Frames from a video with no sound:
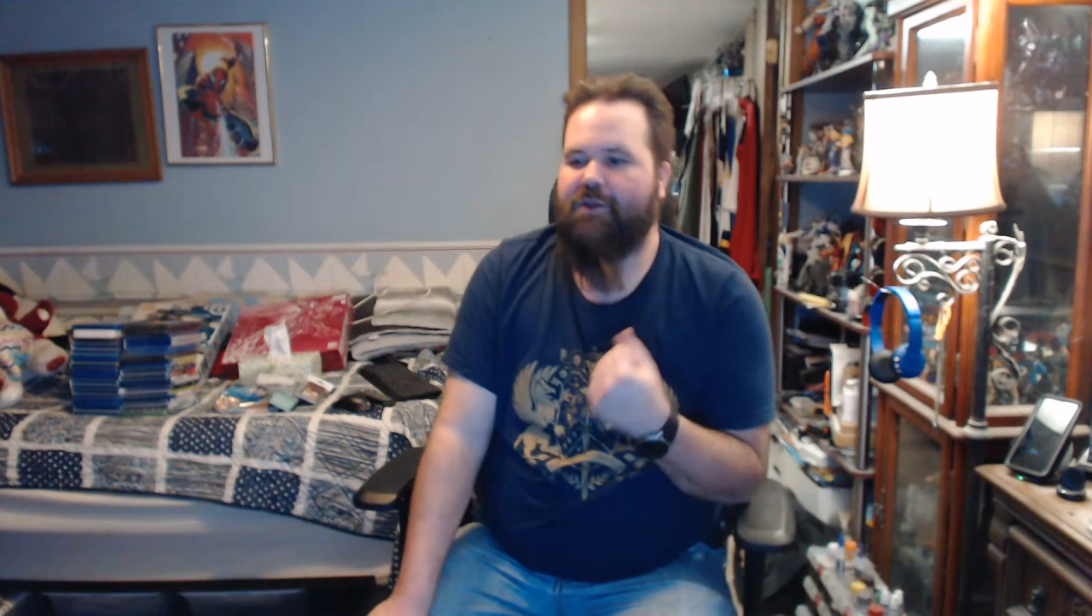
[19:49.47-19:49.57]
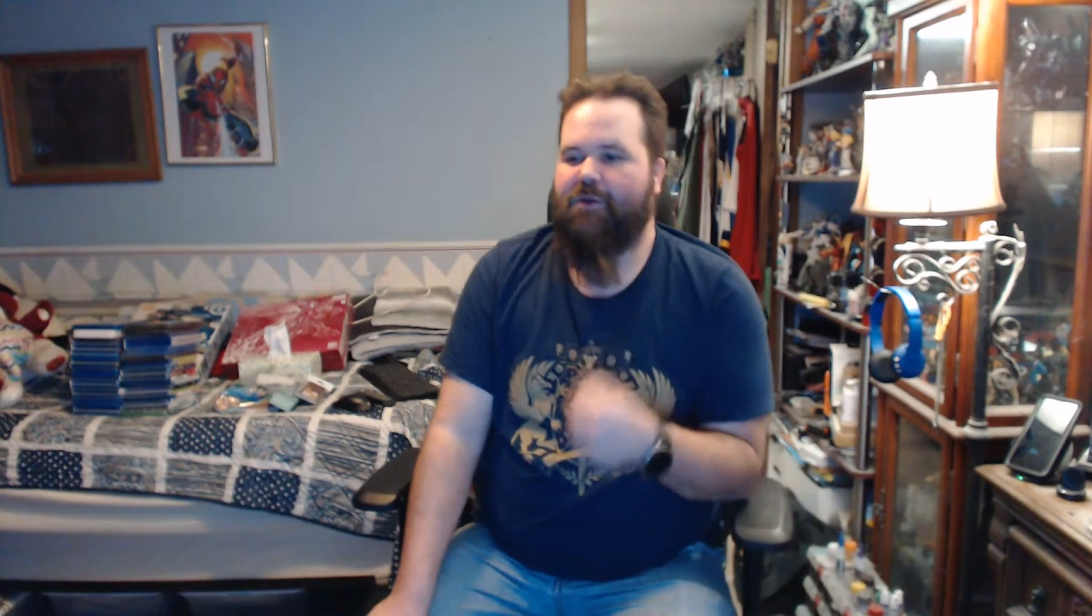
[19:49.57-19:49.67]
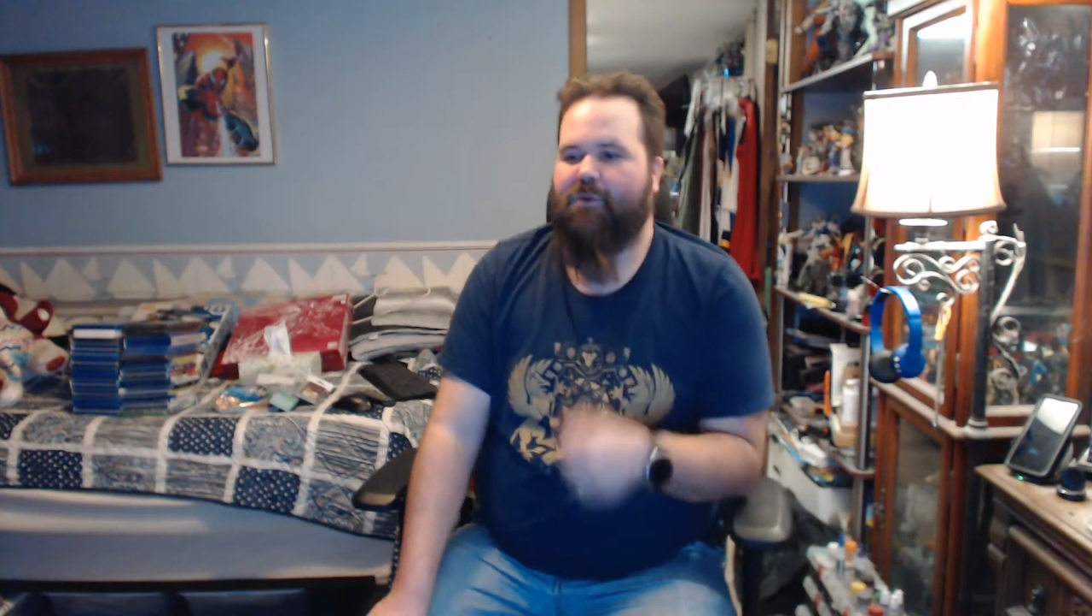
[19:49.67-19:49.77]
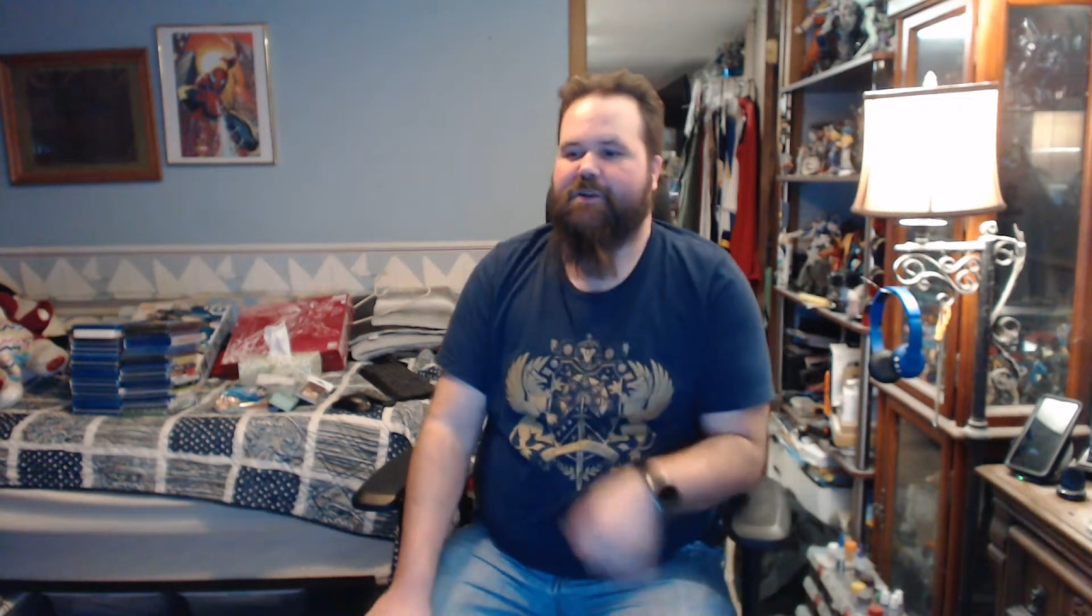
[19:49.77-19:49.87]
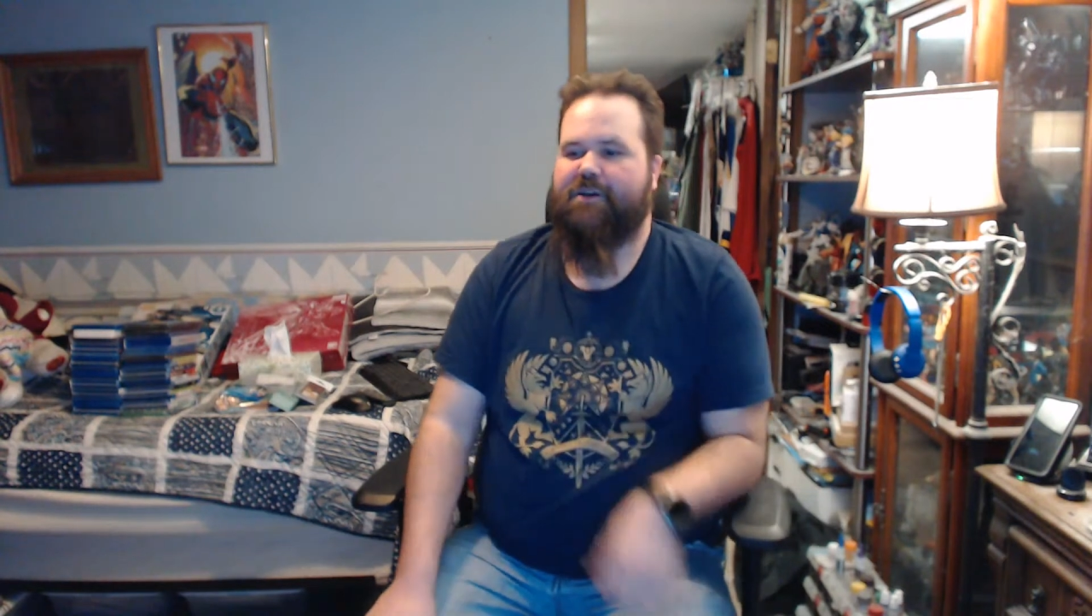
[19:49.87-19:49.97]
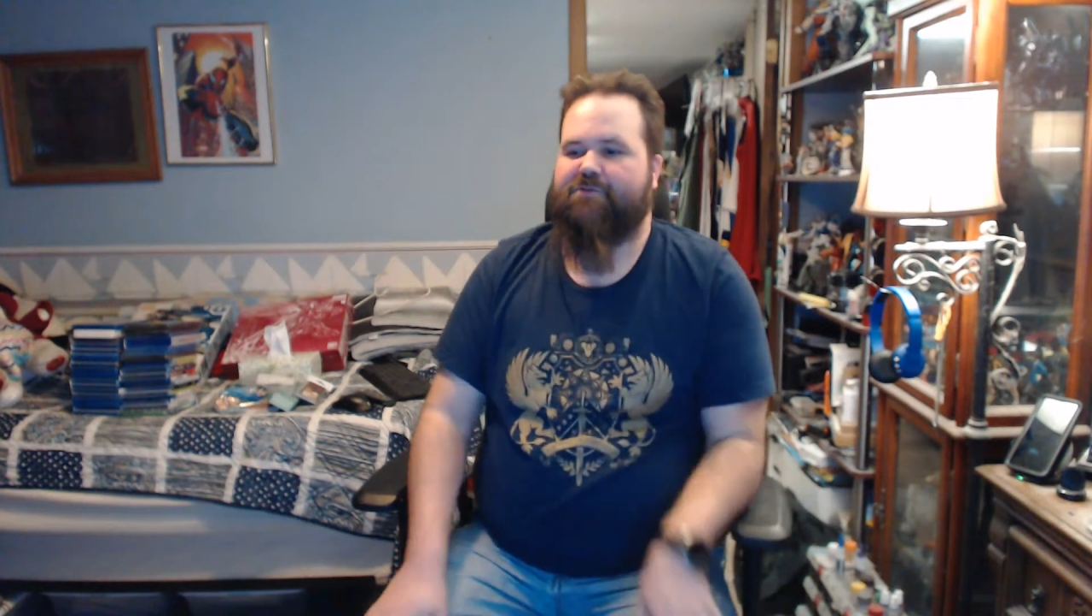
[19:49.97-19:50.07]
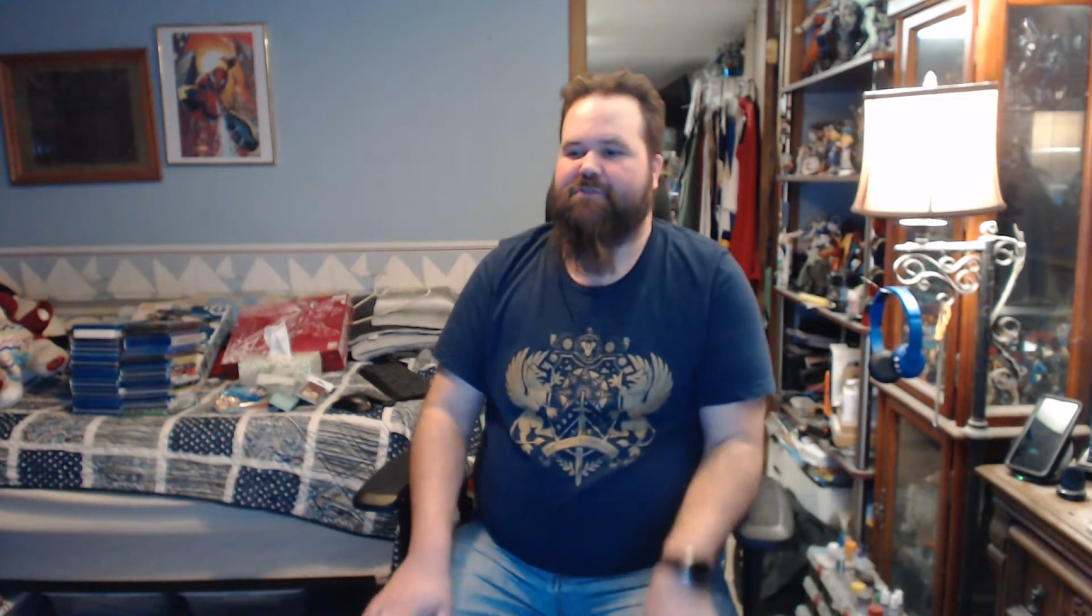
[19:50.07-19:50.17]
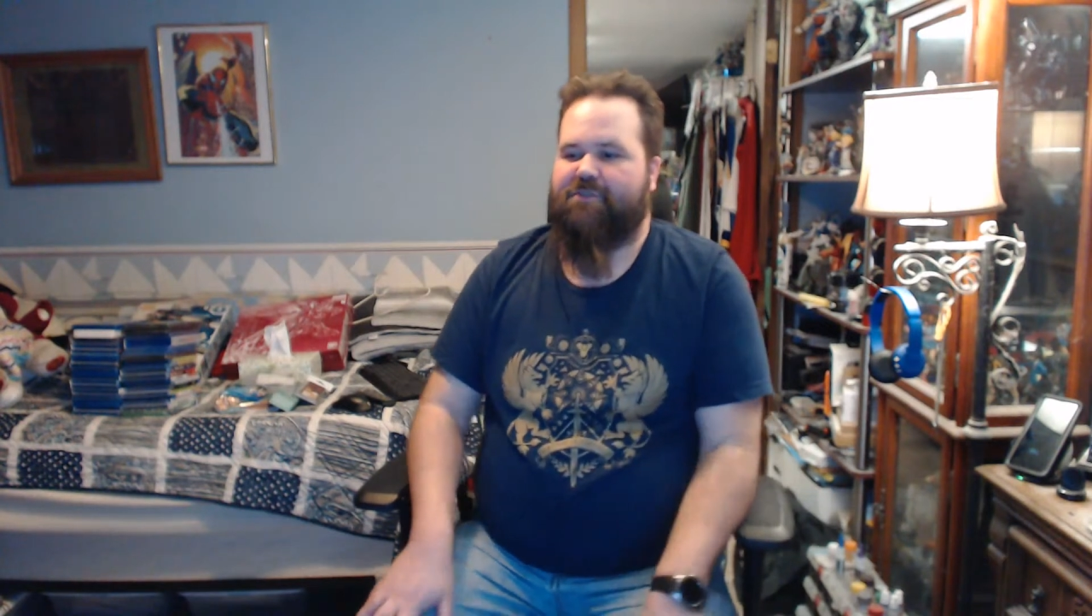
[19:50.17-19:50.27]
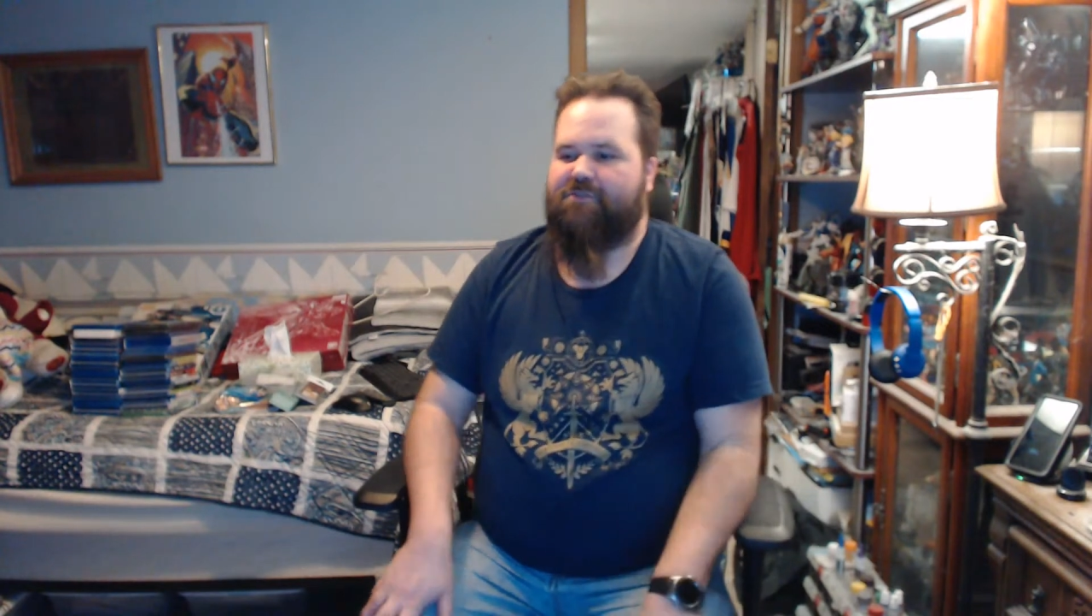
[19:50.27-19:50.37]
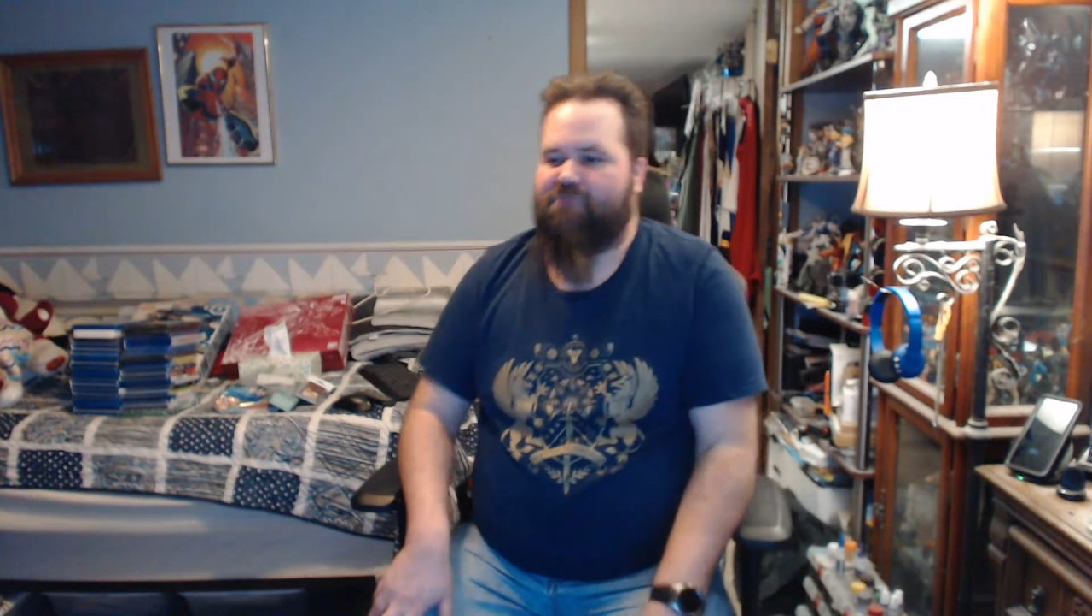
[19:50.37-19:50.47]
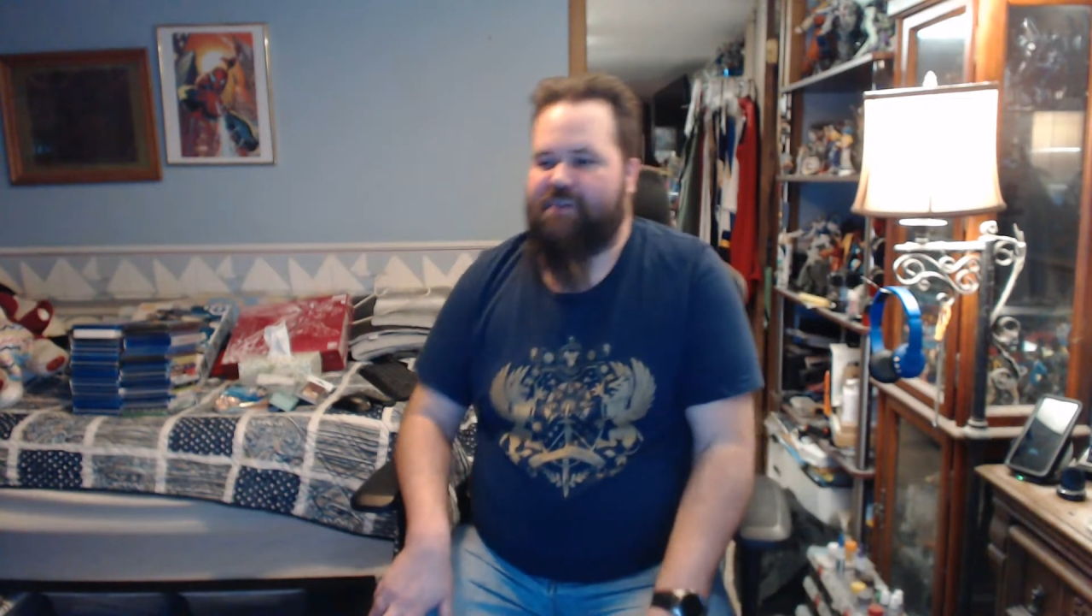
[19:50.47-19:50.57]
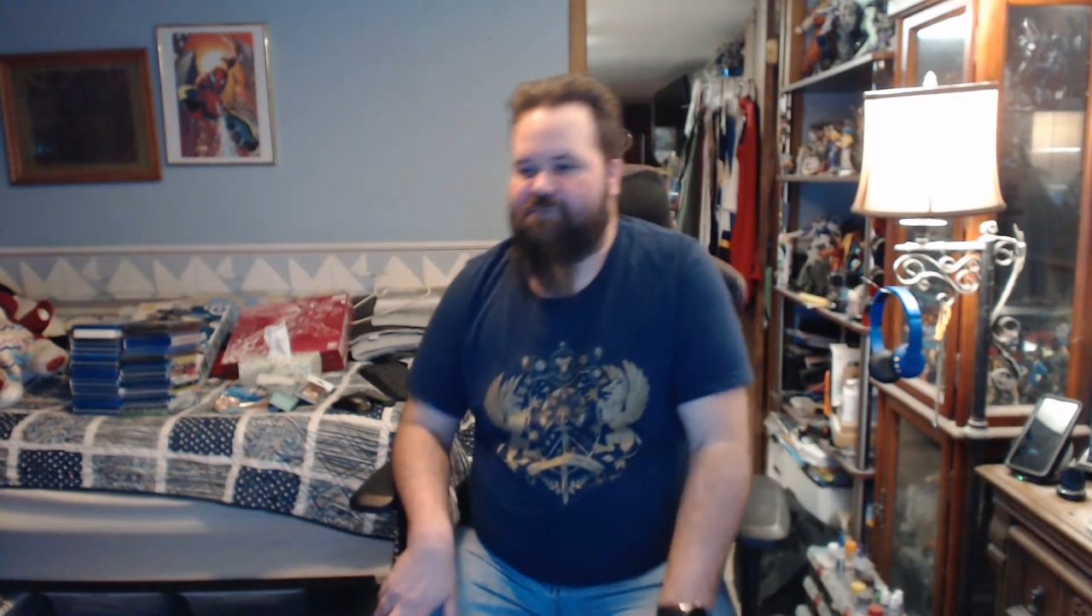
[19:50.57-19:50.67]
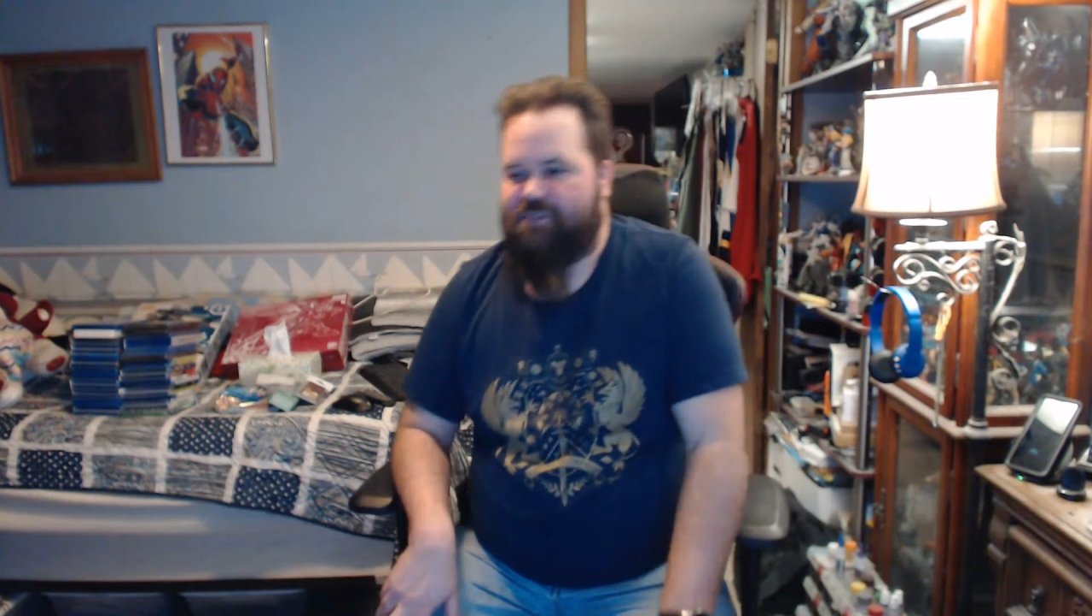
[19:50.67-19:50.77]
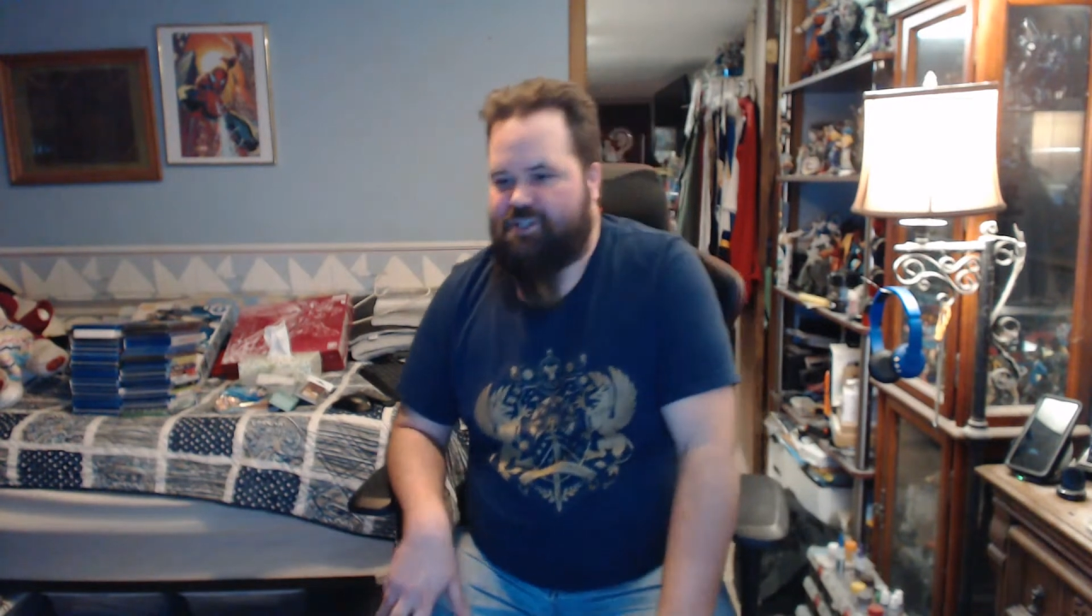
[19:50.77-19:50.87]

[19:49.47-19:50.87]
103 was